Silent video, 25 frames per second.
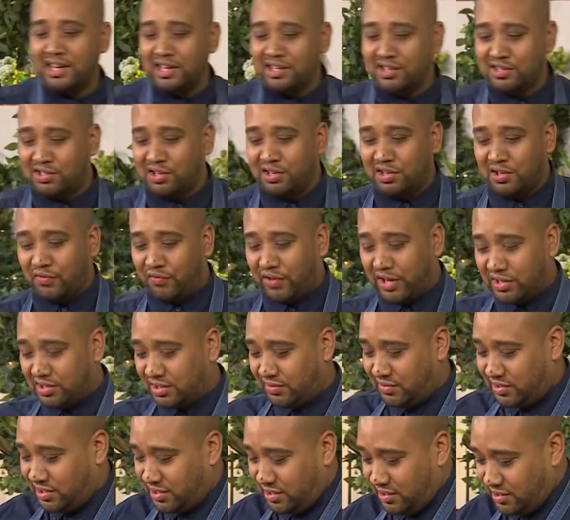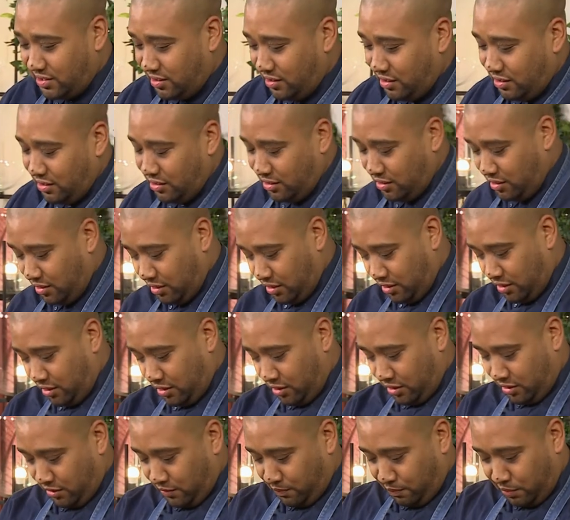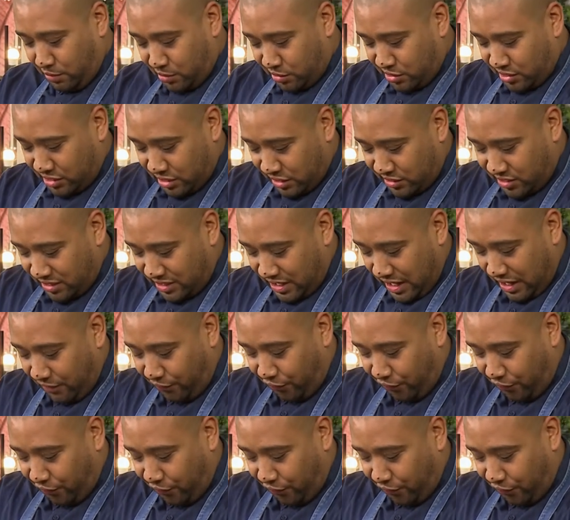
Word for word: onions during the festive season. Because it's in